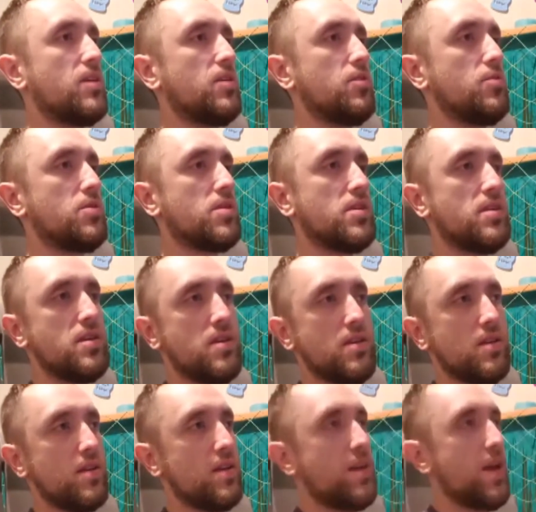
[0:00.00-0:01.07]
using
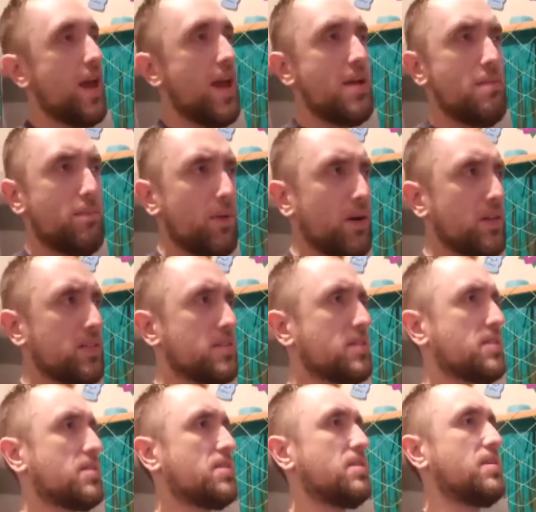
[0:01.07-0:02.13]

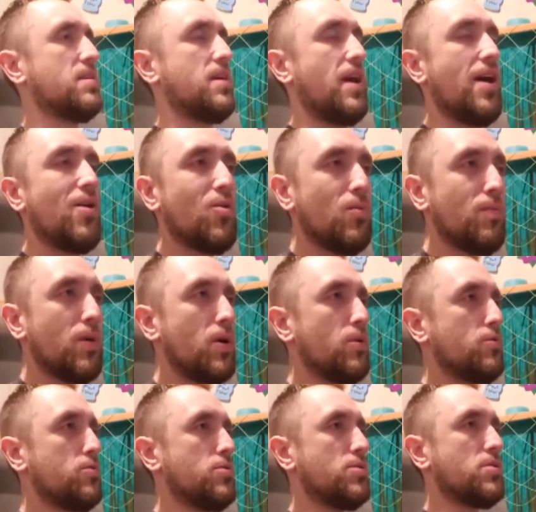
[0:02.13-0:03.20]
headbutts,
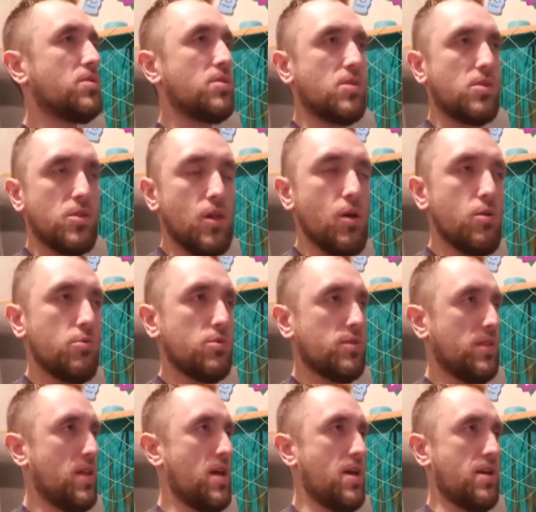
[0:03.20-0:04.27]
elbows,
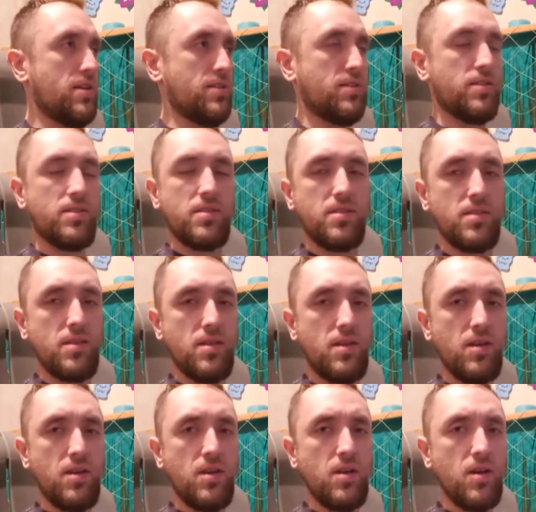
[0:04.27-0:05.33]
clotheslines,
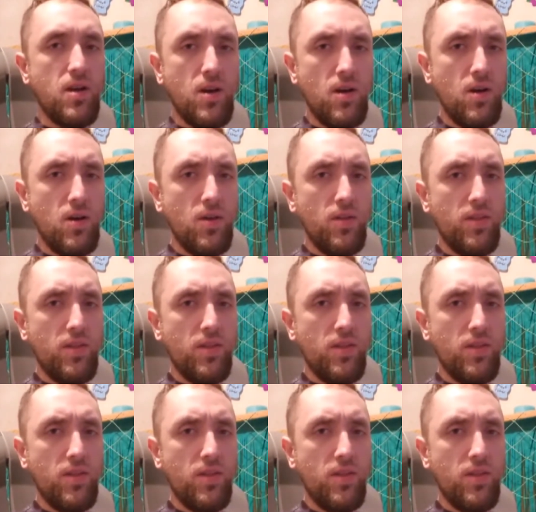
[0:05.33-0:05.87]
all